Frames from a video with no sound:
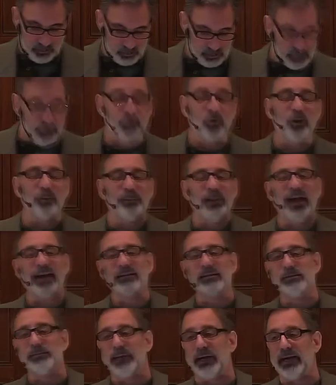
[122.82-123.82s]
it was brought back
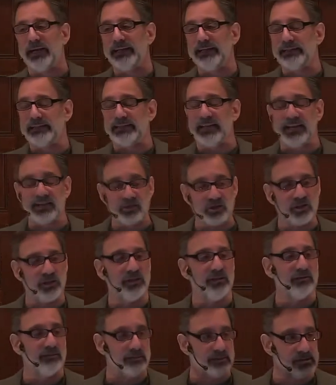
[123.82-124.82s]
to my
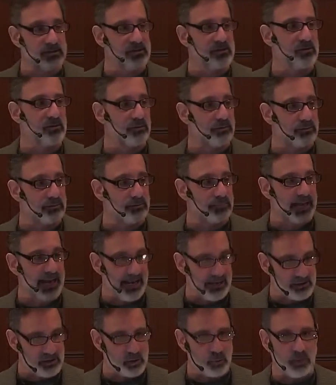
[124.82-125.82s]
attention this
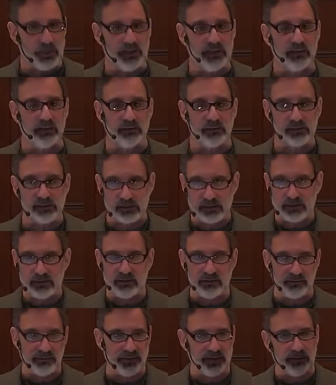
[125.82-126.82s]
past week in listening
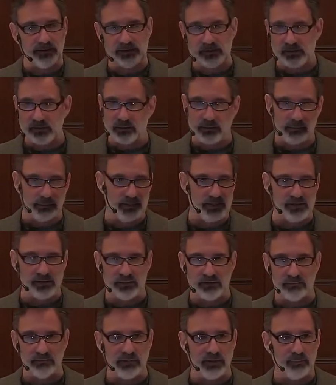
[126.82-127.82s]
to the various sermons
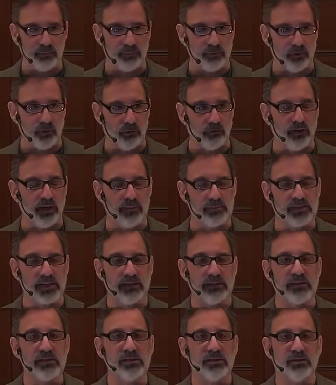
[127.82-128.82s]
and, and programs I
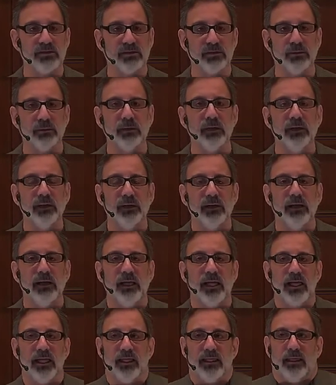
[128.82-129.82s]
listened to,
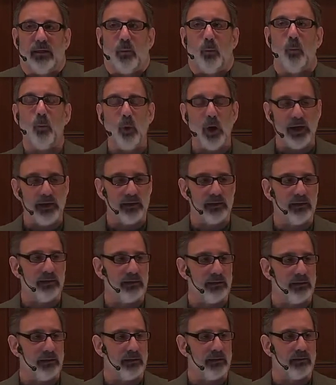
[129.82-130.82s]
what
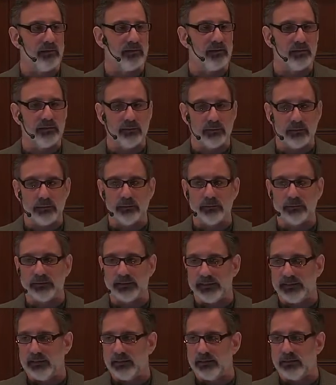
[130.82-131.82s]
the goal
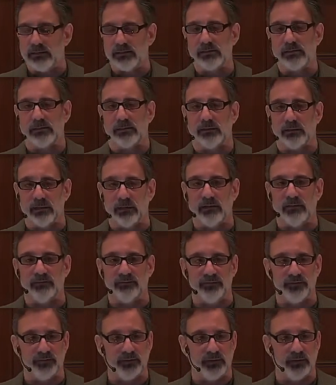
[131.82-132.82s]
is
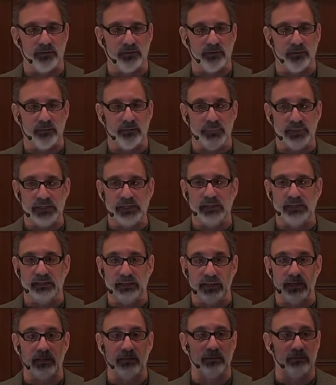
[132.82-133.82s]
of me
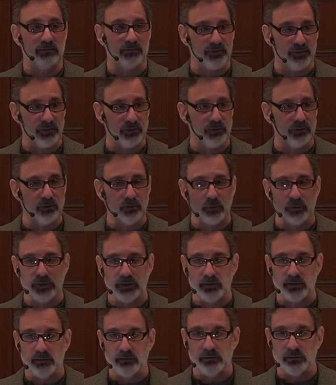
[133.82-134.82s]
and of you
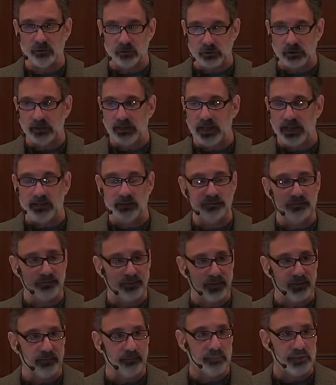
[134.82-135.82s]
in your life
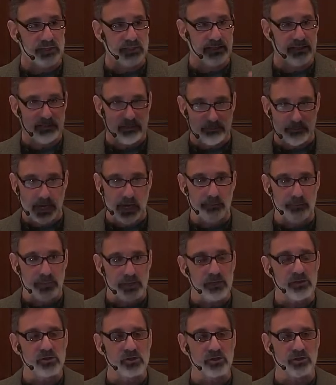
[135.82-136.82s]
and me in my
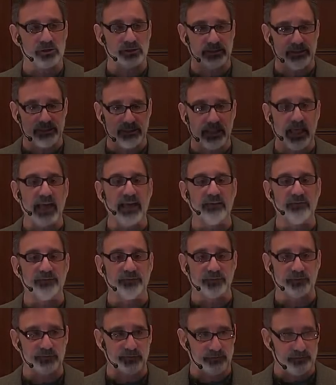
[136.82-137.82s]
ministry and
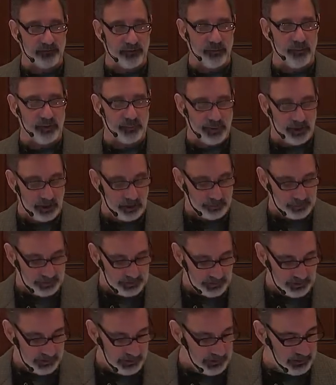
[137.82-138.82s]
life from the
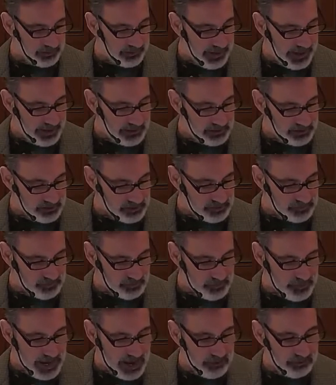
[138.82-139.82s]
pulpit. And that is
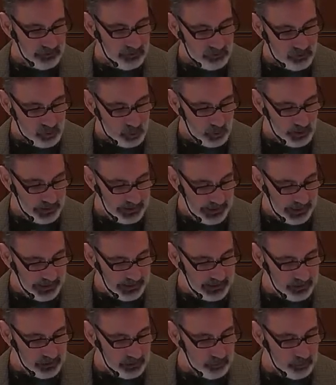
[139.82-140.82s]
from Matthew
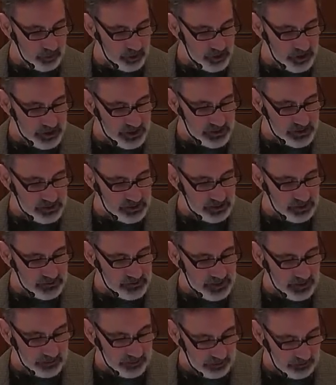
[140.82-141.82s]
twenty-eight, where Jesus gives
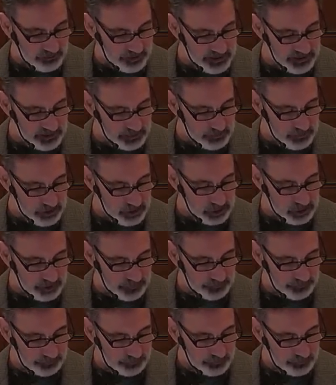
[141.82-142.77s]
out the Great Commission.